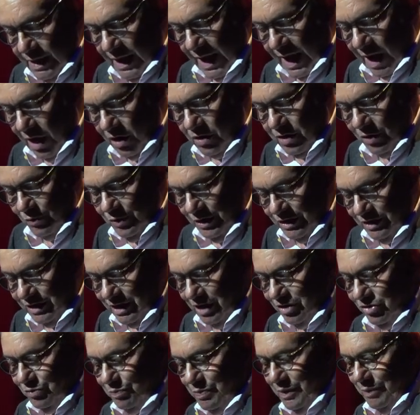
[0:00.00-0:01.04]
How can we
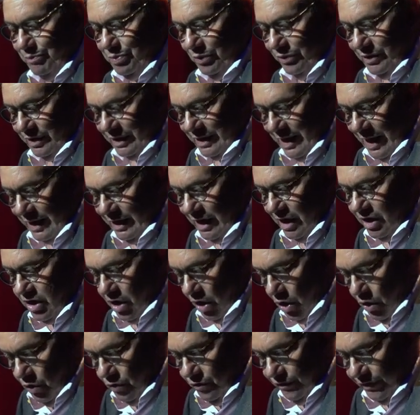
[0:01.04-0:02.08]
teach people that getting
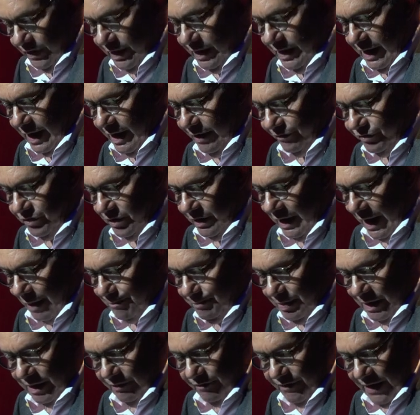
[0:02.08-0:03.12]
COVID after
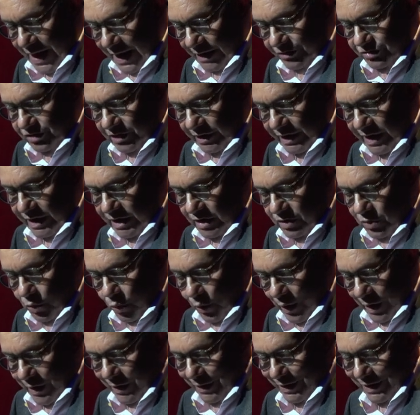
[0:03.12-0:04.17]
not being vaccinated or
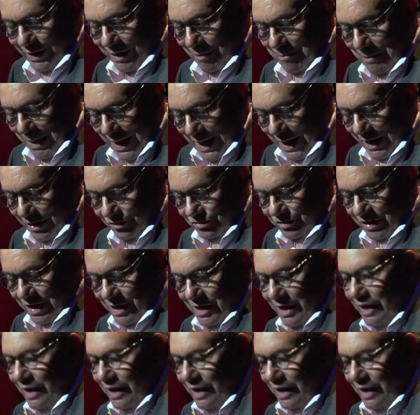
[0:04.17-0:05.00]
wearing a mask